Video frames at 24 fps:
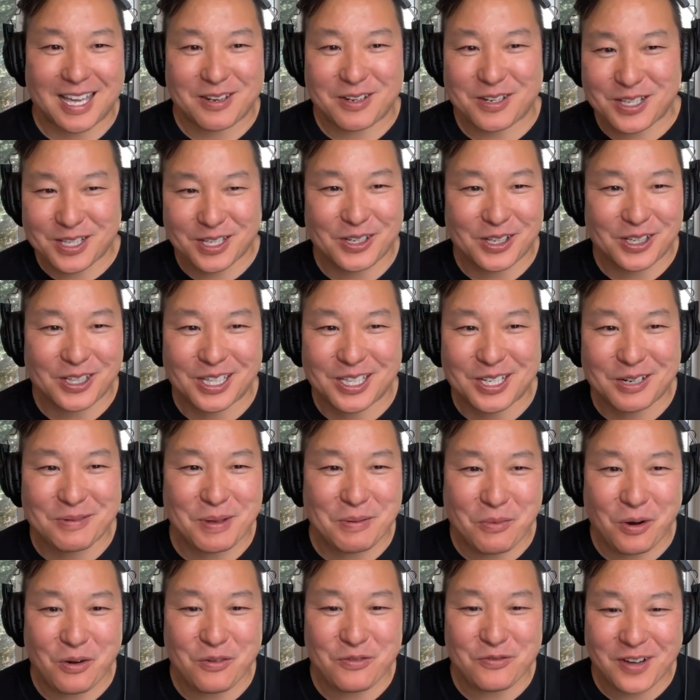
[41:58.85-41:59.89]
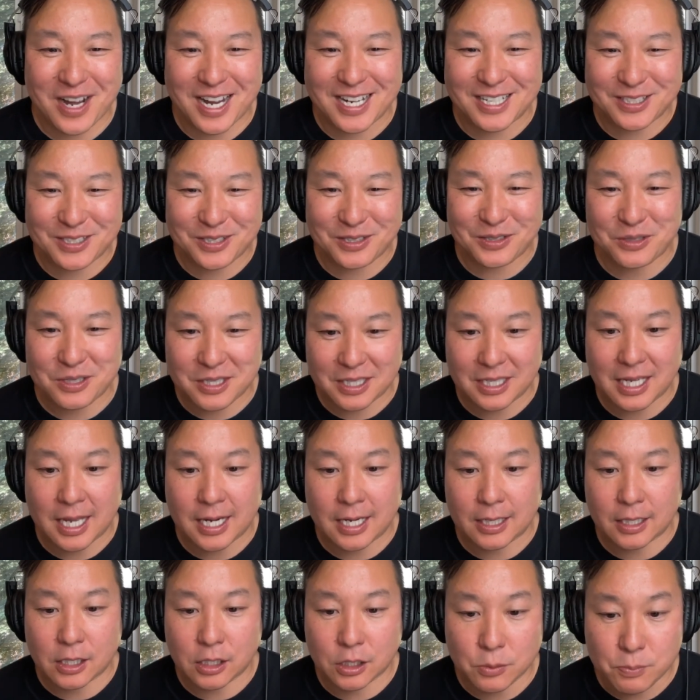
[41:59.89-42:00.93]
a little bit more fine tuned to kind of
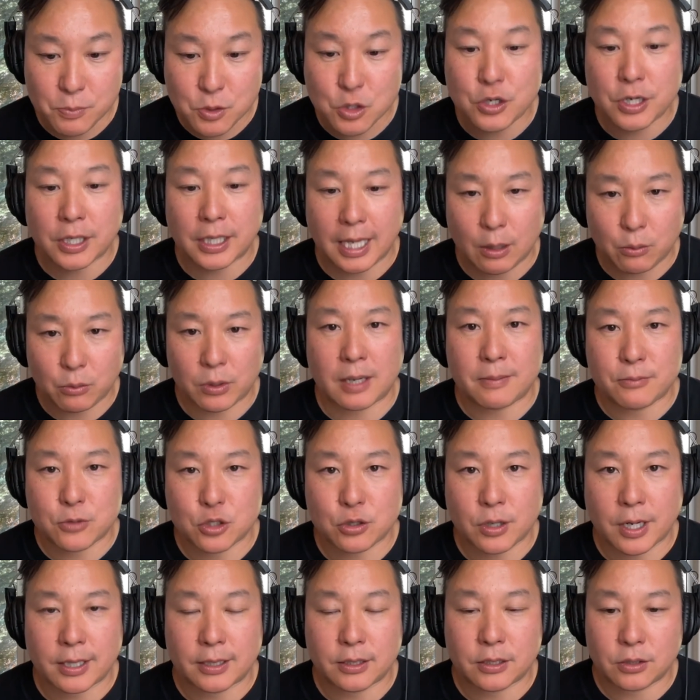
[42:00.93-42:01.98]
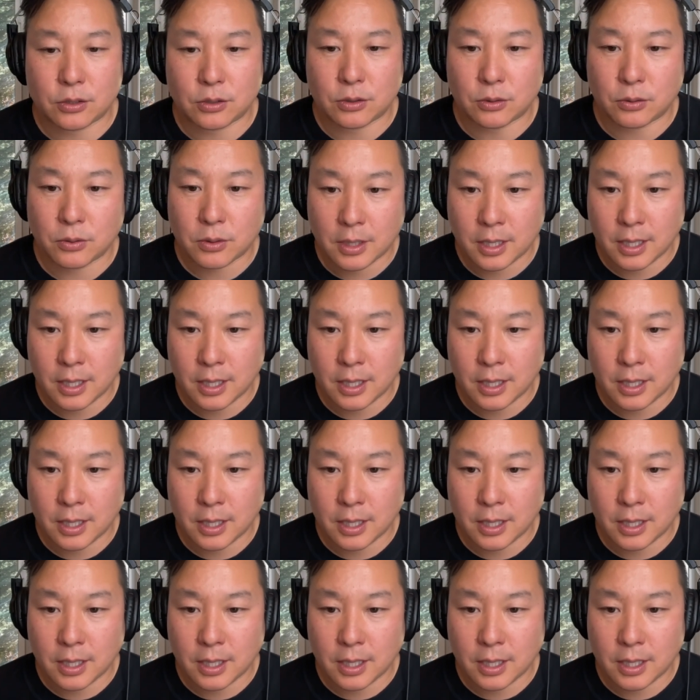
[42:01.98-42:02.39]
communicate what I'm trying to,